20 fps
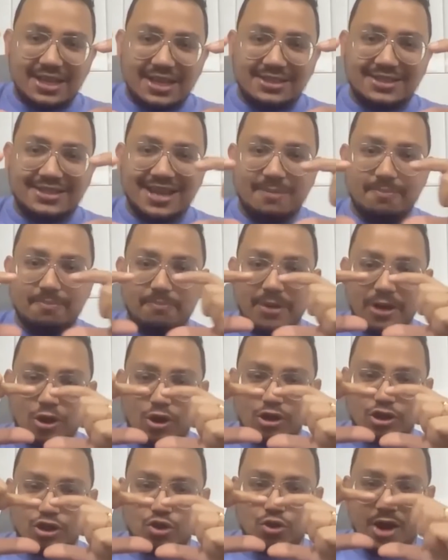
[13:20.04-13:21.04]
is same,
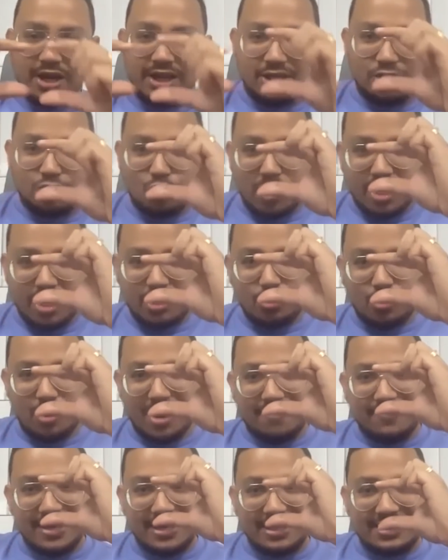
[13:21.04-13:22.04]
because you are
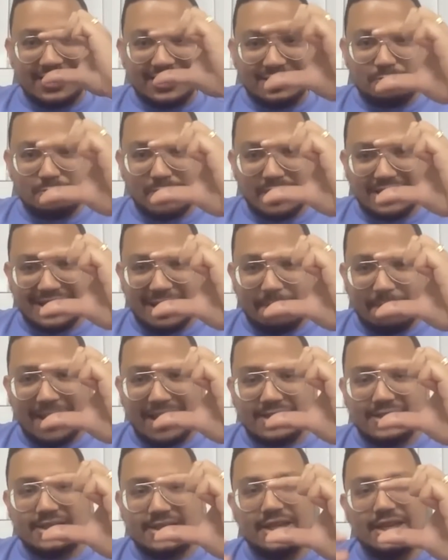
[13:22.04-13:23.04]
having this much
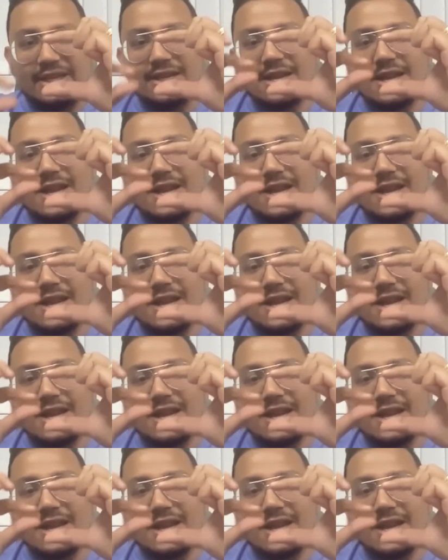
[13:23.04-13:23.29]
capacity,